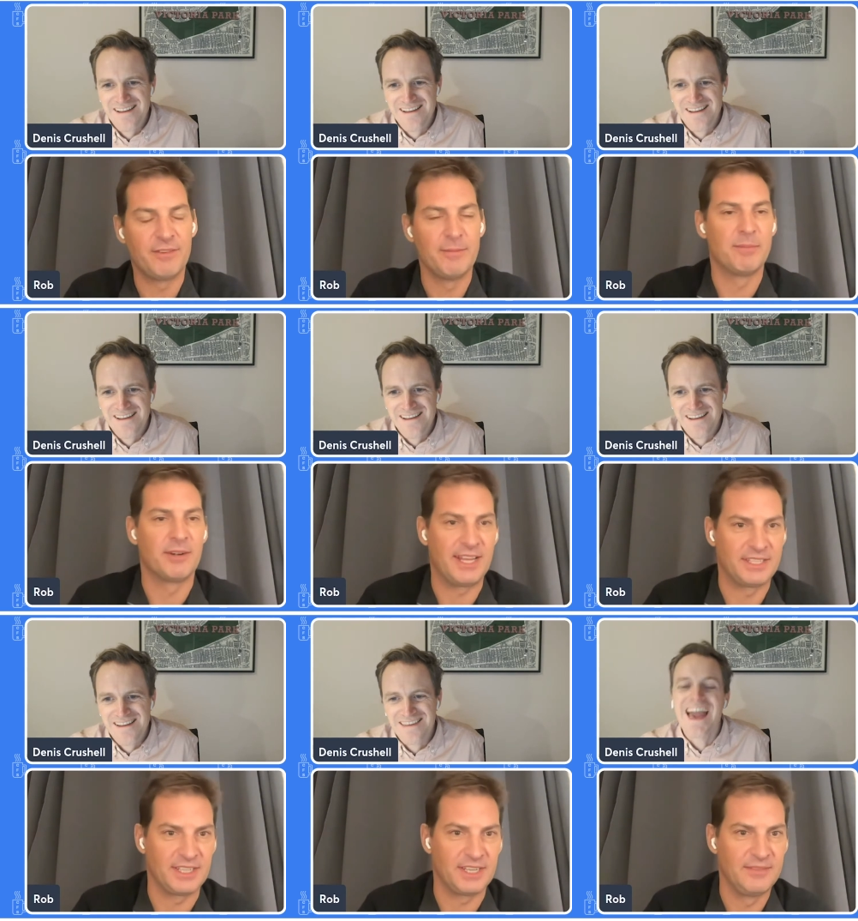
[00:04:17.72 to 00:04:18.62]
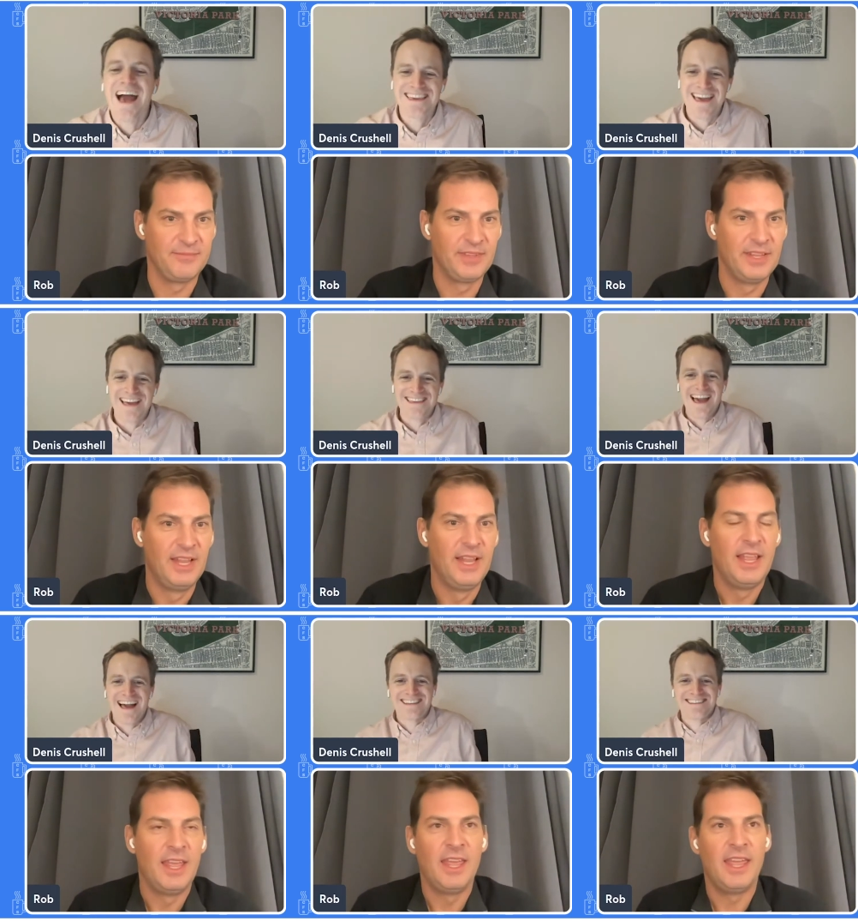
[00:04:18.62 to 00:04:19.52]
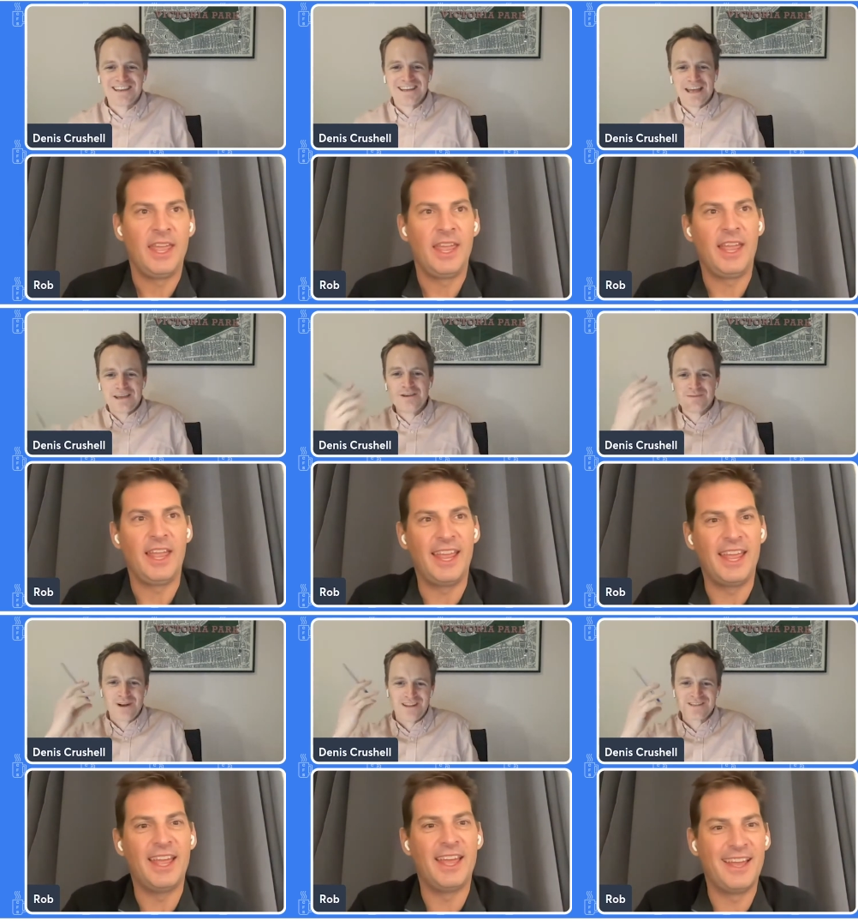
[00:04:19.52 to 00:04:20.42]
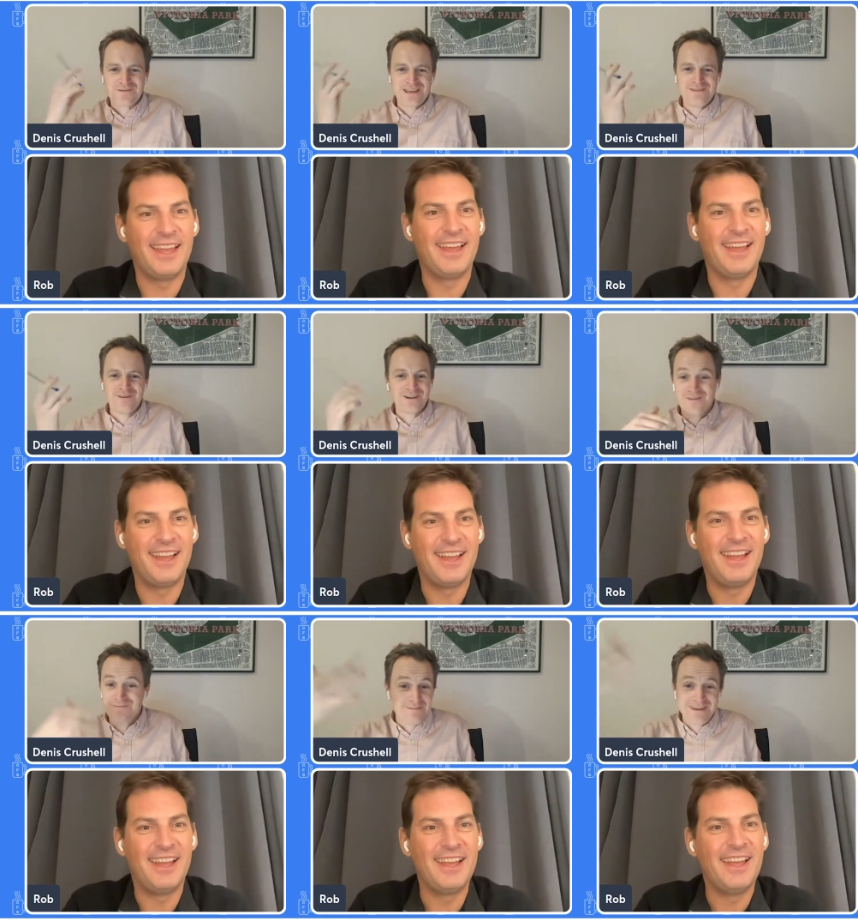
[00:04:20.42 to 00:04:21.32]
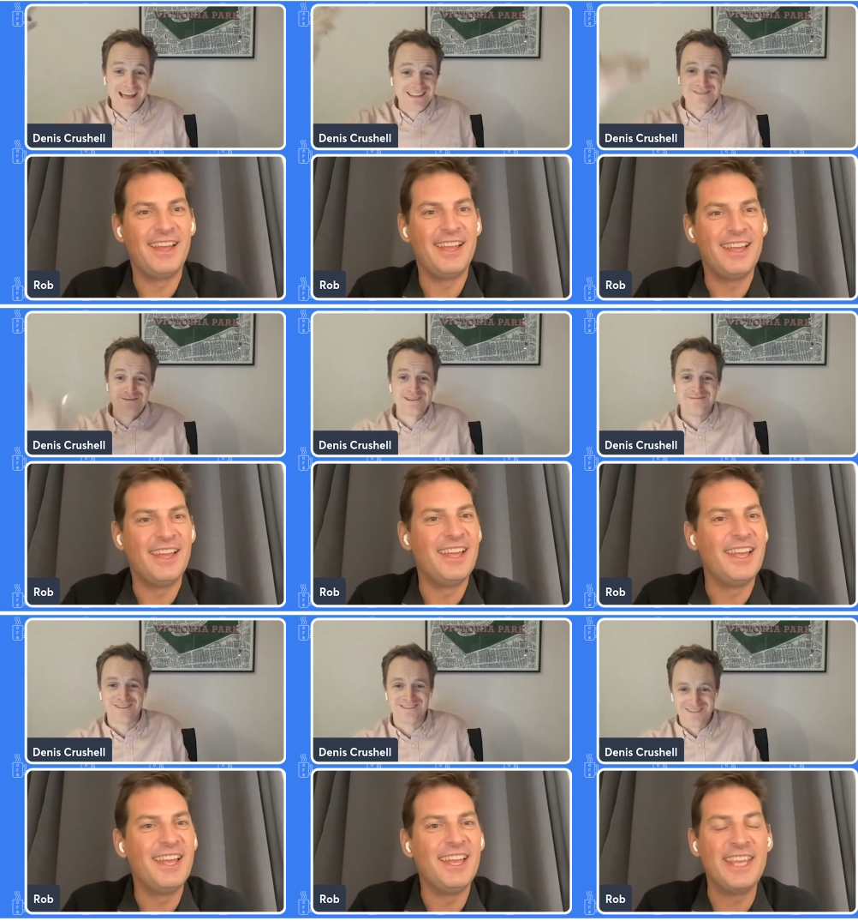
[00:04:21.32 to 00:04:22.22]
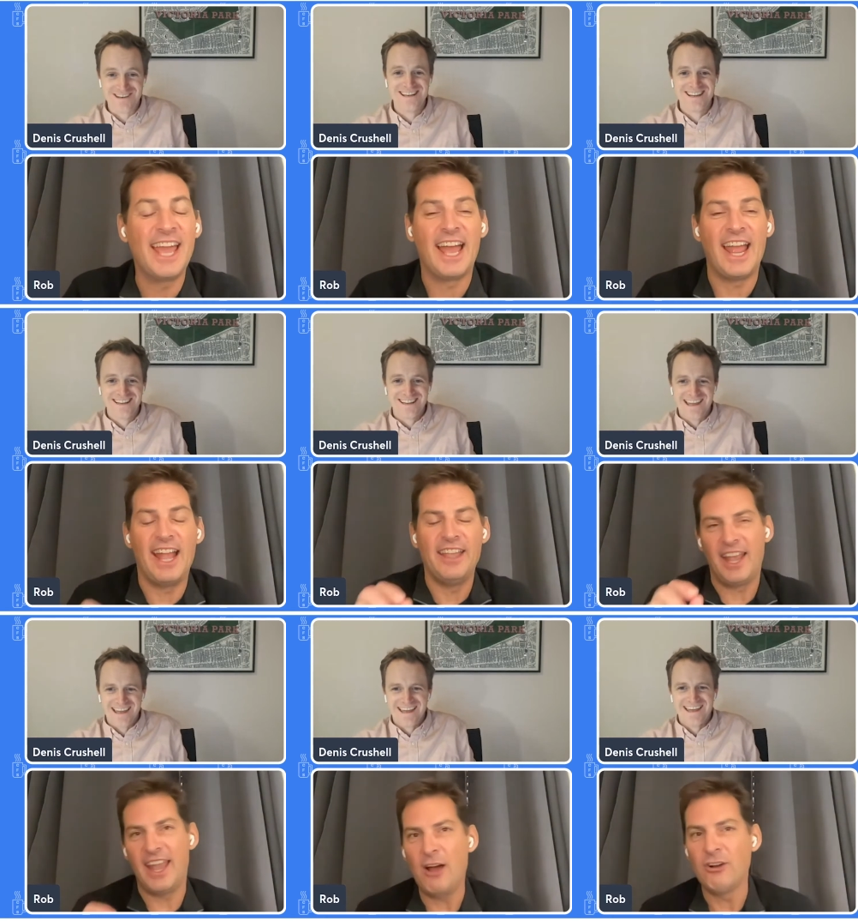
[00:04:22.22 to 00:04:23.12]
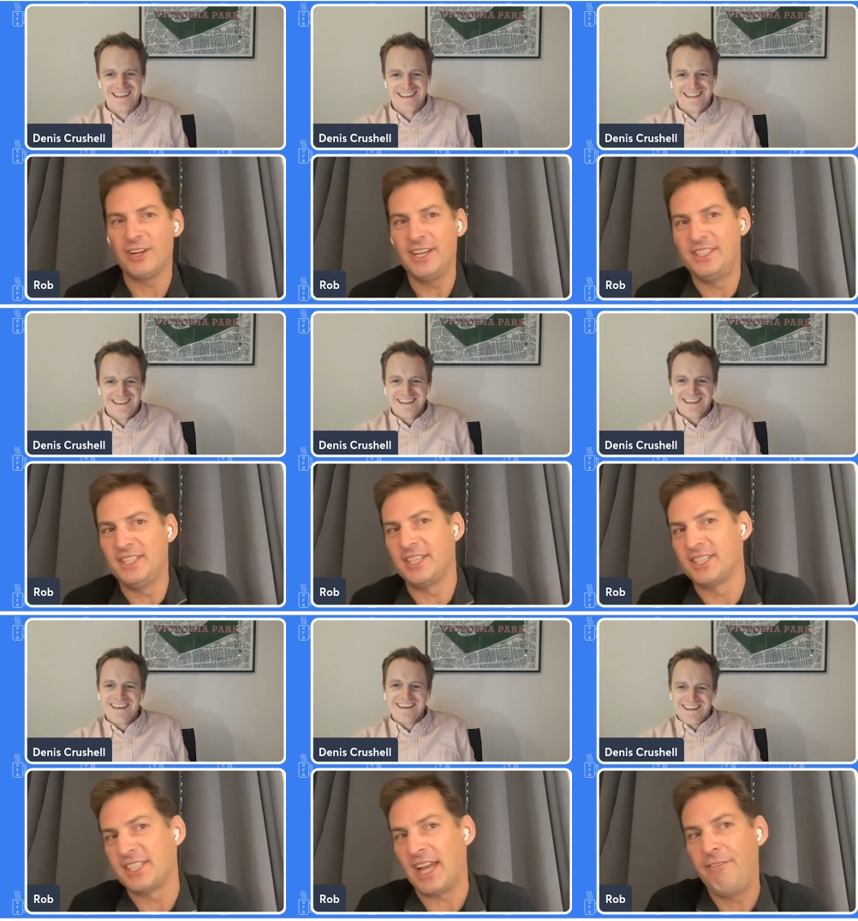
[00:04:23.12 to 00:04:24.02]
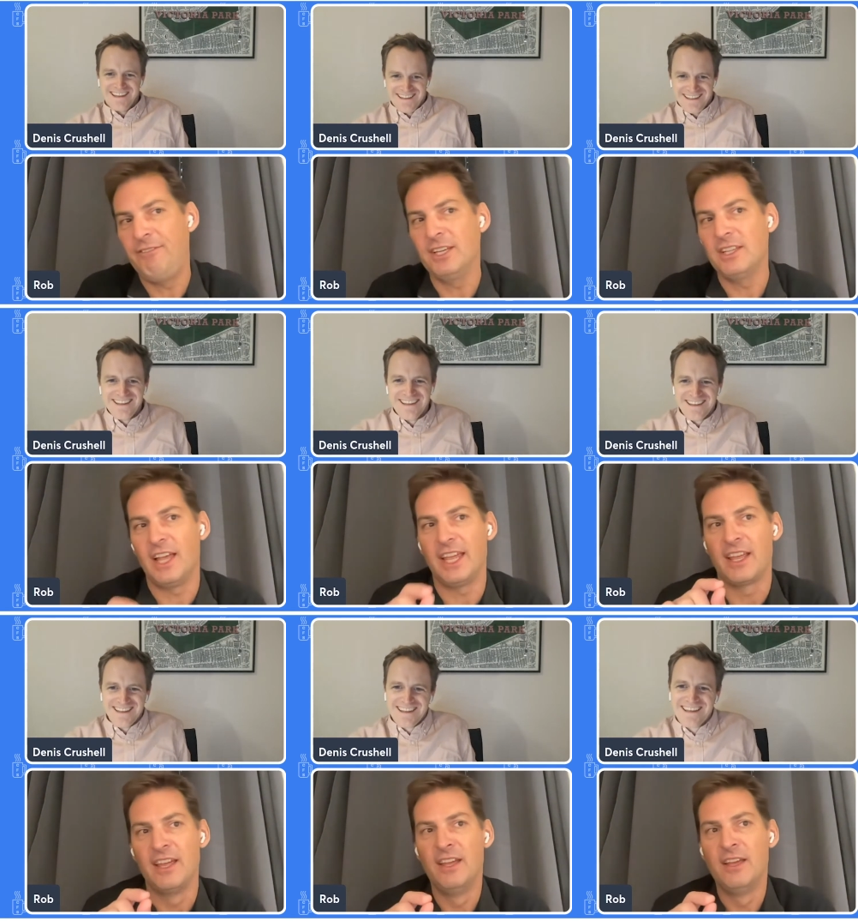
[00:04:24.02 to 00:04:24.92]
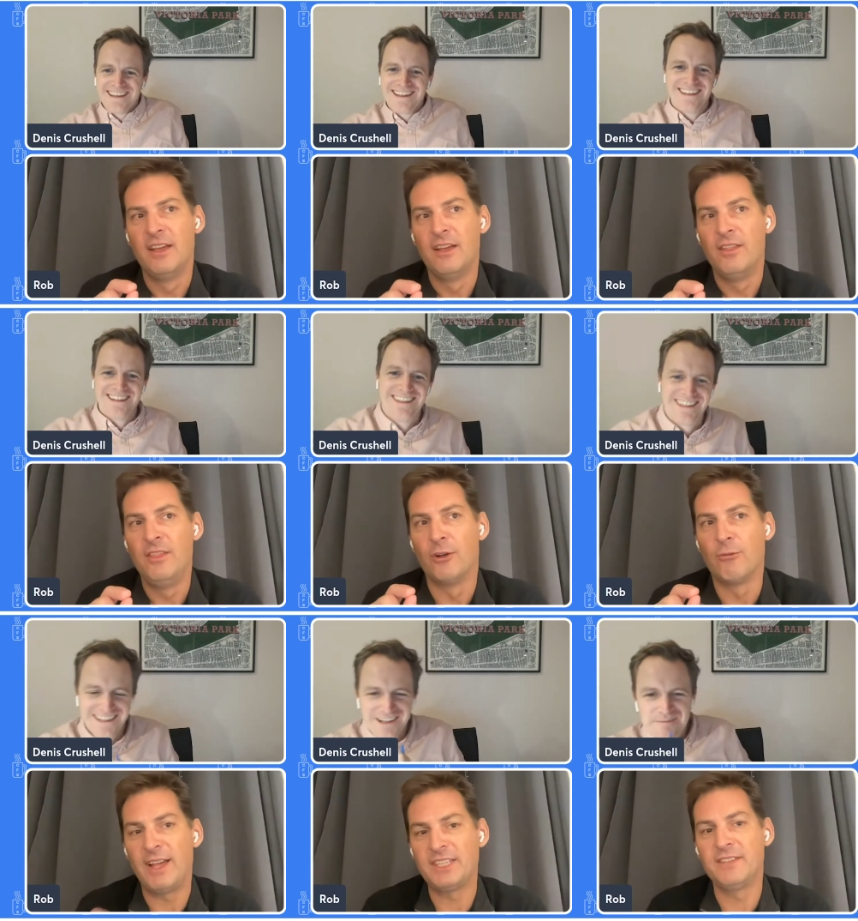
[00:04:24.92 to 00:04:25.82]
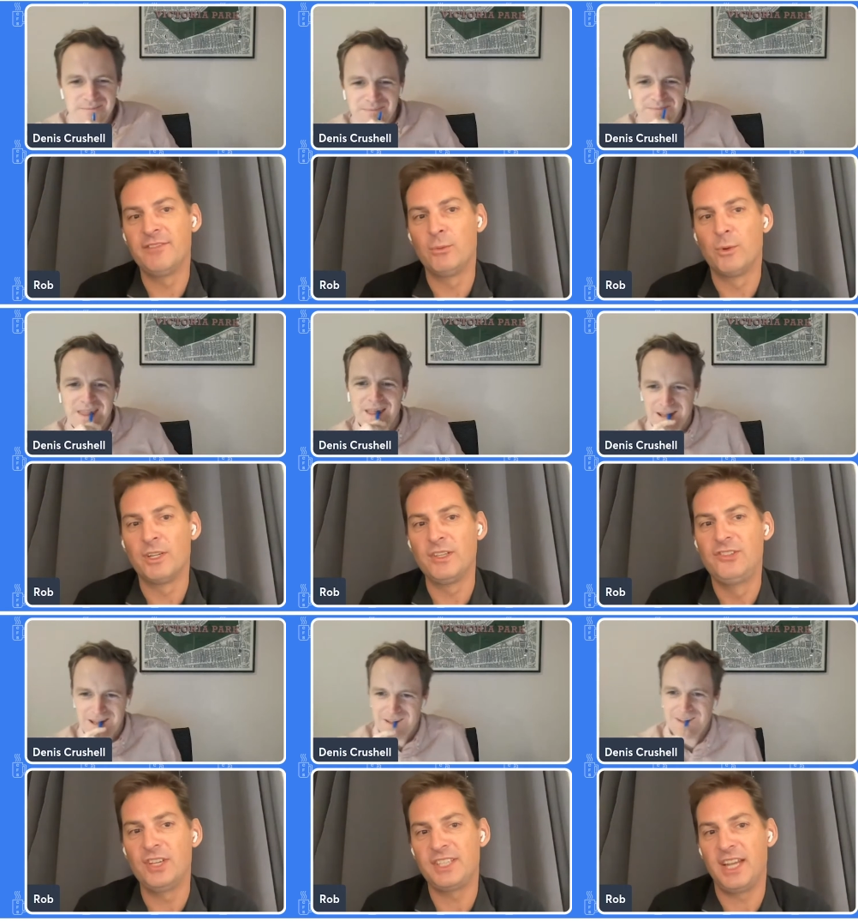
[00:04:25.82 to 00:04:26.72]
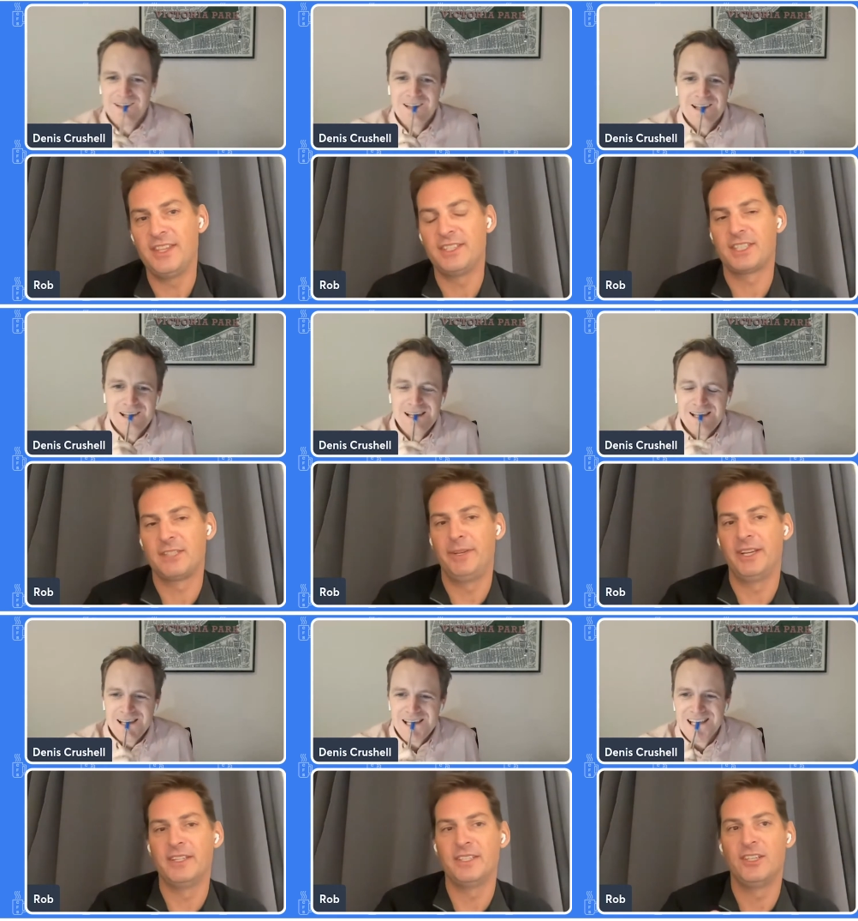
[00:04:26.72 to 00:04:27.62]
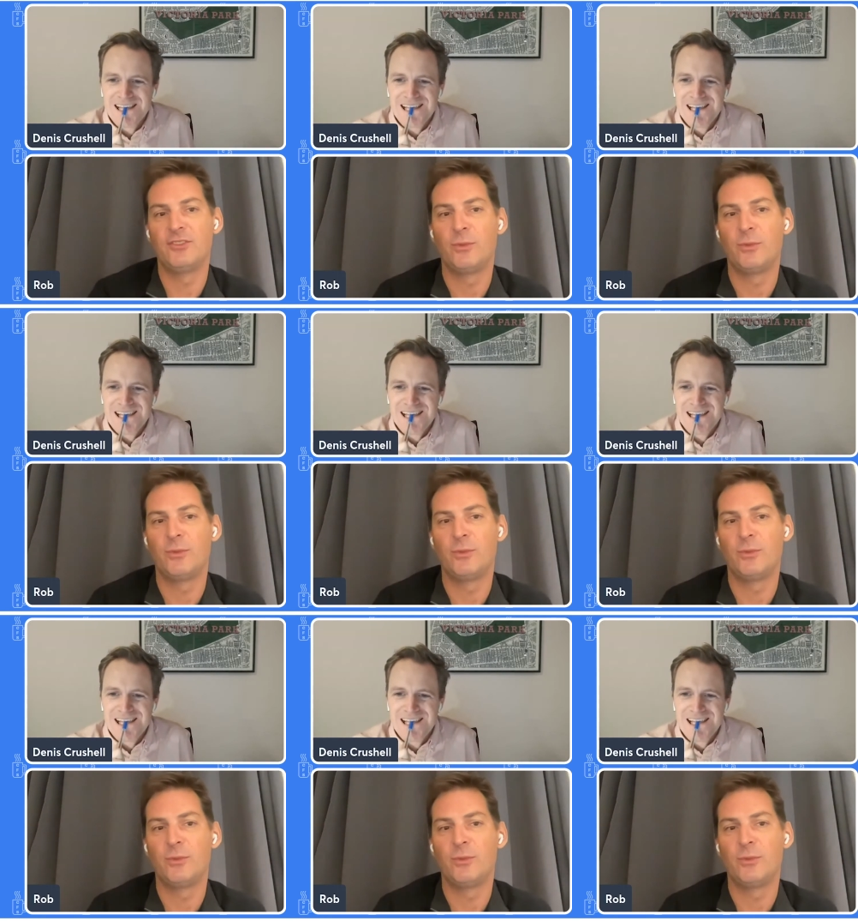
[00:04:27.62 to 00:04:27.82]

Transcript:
Speaker 1: from Nebraska.
Speaker 2: Yeah. He used to put on the squeaky voice, or maybe he had the squeaky voice.
Speaker 1: Yeah, right? and how crazy is this? Because I feel like the rest of the world just had this experience in